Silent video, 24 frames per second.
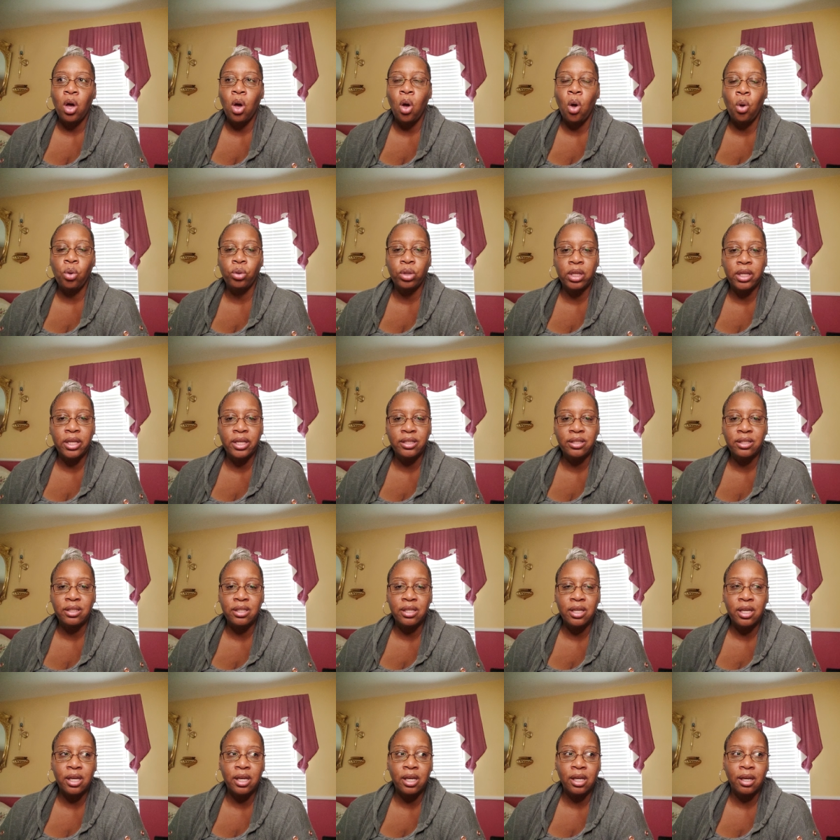
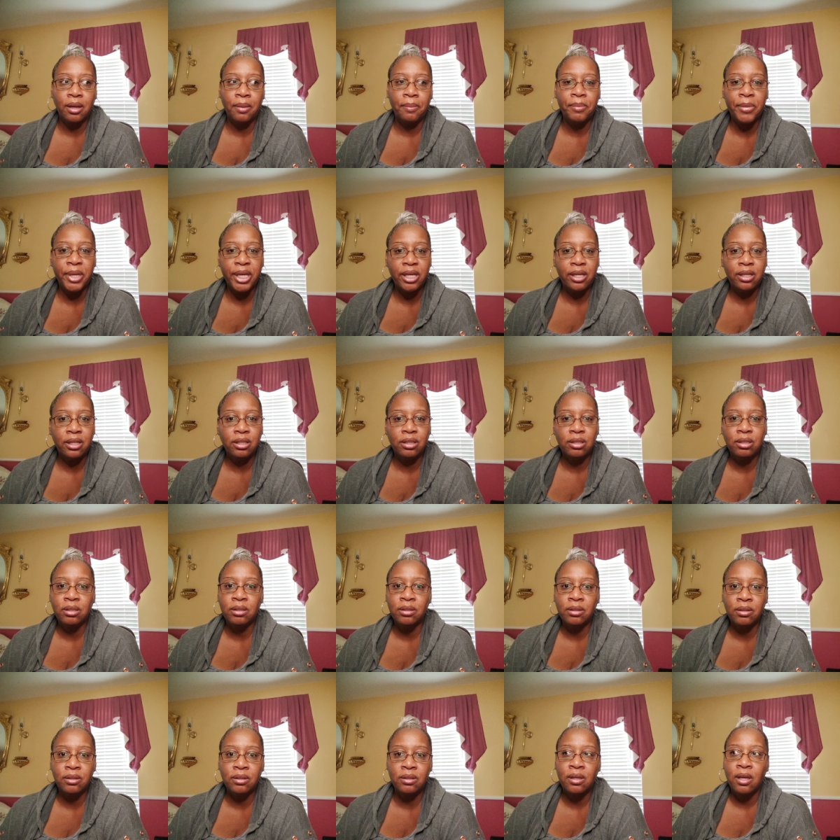holistic
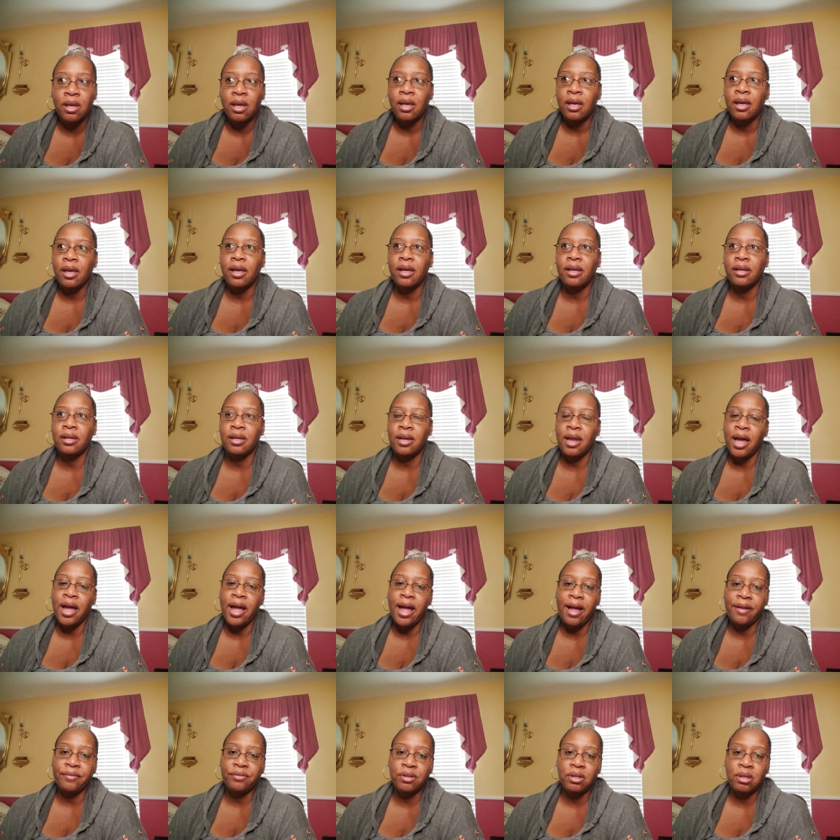means and not
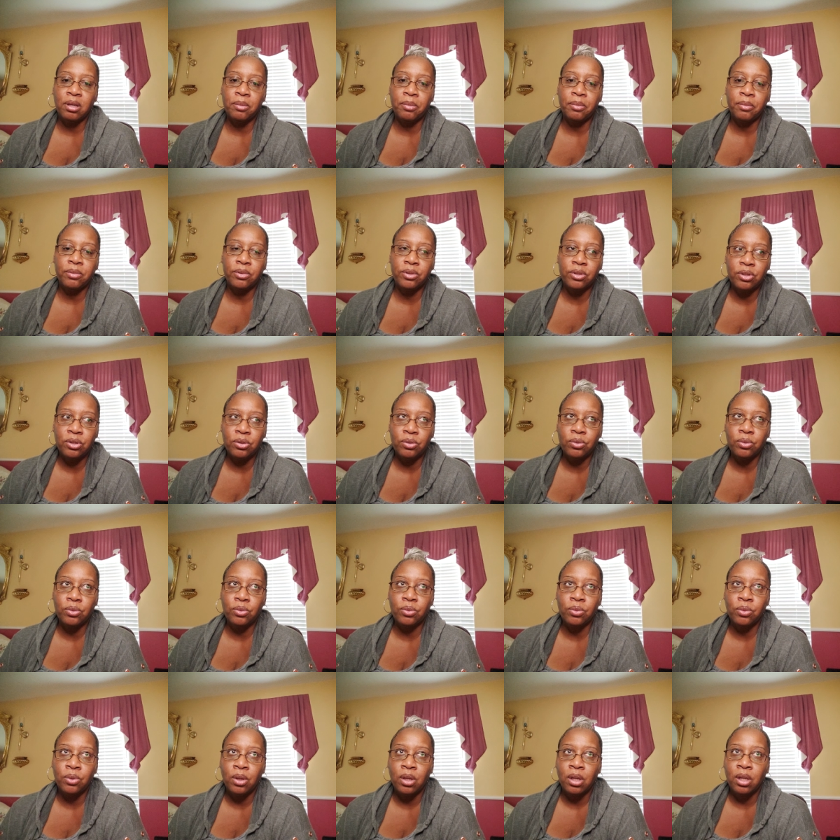have to
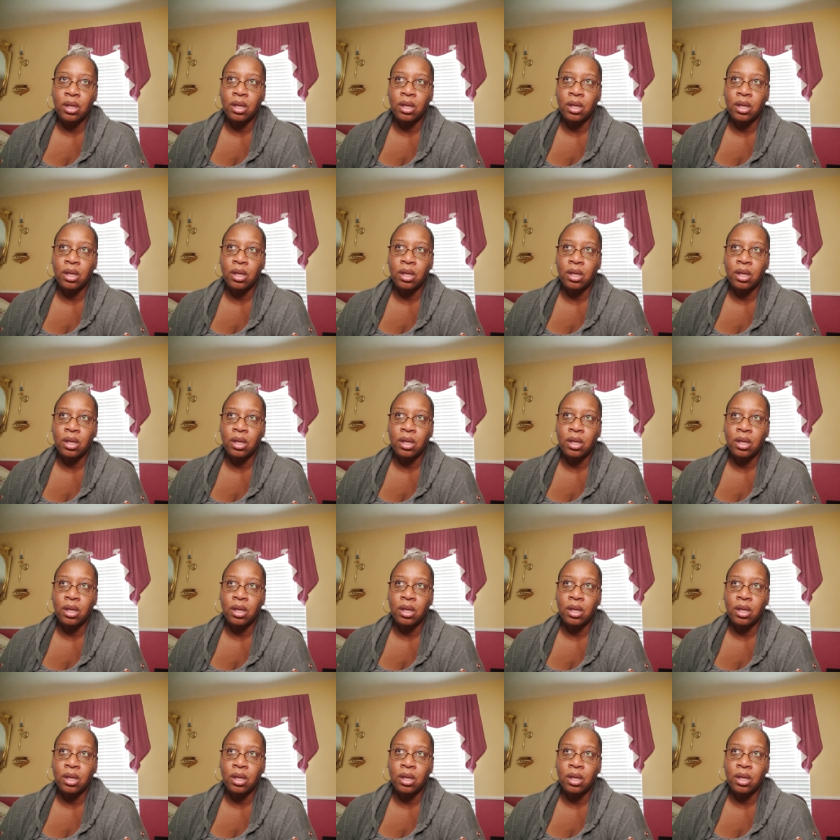to